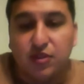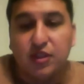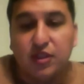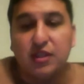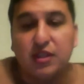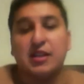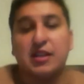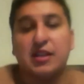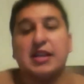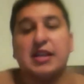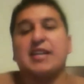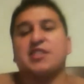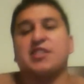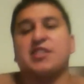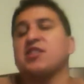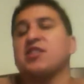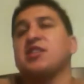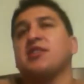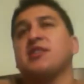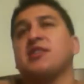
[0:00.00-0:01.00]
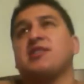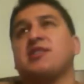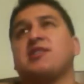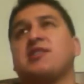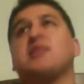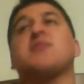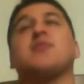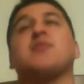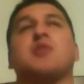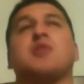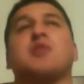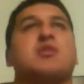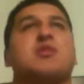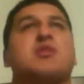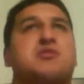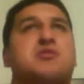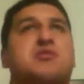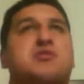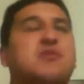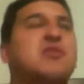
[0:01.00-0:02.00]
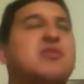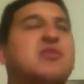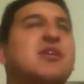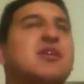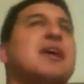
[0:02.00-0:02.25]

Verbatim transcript: the legendary silver crystal.